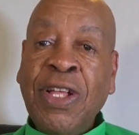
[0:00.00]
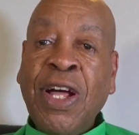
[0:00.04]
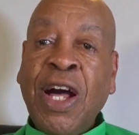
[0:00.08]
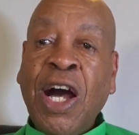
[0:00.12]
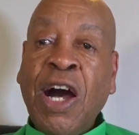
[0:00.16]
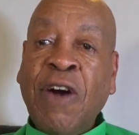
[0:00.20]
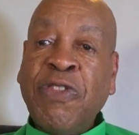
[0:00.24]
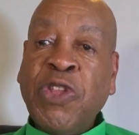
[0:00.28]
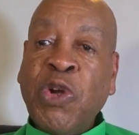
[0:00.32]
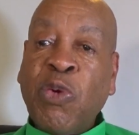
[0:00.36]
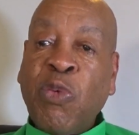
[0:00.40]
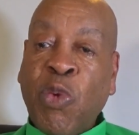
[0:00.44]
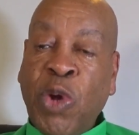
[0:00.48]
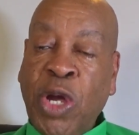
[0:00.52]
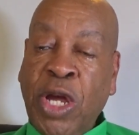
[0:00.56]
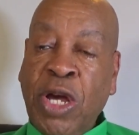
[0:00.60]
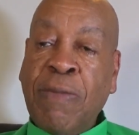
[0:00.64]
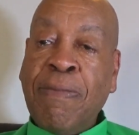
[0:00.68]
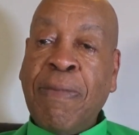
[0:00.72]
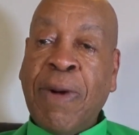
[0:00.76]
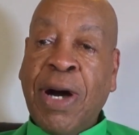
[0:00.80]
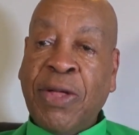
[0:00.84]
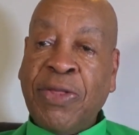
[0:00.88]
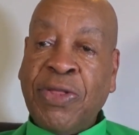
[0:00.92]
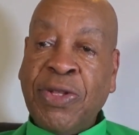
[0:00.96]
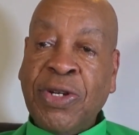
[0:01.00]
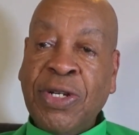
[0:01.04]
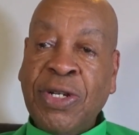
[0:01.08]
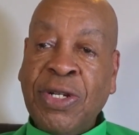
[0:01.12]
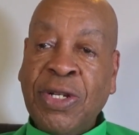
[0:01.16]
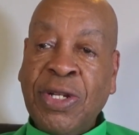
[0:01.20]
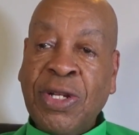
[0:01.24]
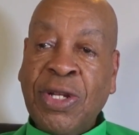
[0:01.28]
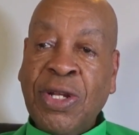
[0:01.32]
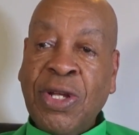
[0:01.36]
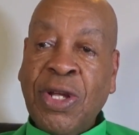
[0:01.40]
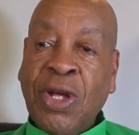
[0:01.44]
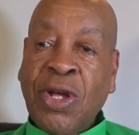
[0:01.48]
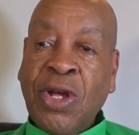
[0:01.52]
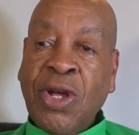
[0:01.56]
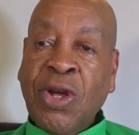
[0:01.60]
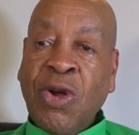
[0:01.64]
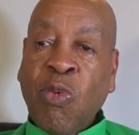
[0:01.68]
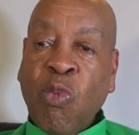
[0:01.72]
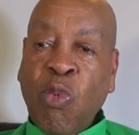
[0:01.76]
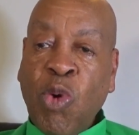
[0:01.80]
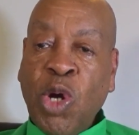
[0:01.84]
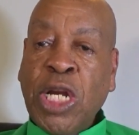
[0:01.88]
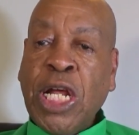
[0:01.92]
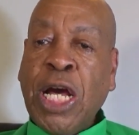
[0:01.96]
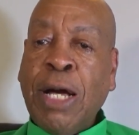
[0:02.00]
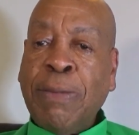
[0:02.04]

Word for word: of the real mother would